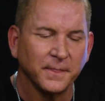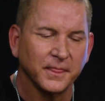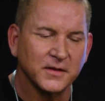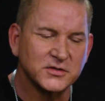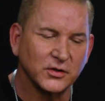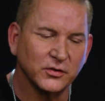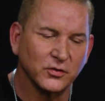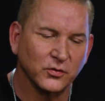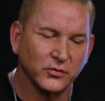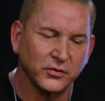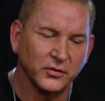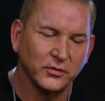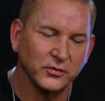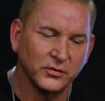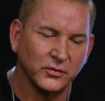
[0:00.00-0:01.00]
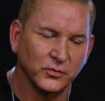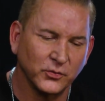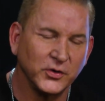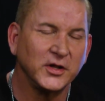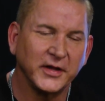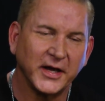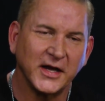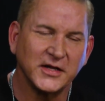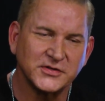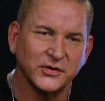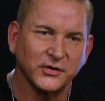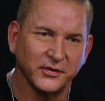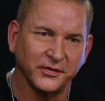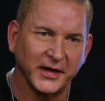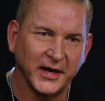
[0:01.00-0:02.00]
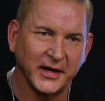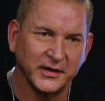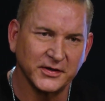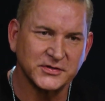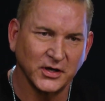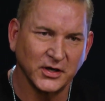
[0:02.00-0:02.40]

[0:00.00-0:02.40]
So the real answer to that is